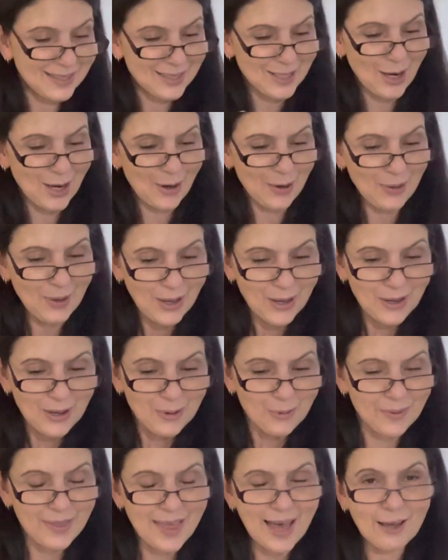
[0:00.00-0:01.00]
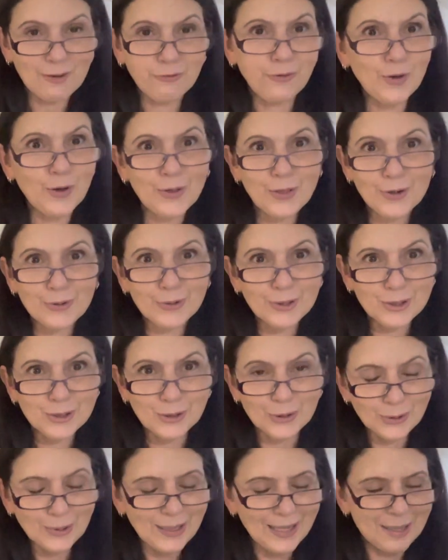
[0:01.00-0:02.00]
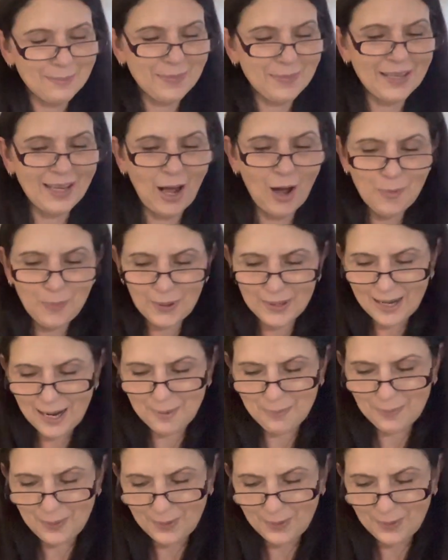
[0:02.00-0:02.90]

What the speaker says: So without further ado, let me open up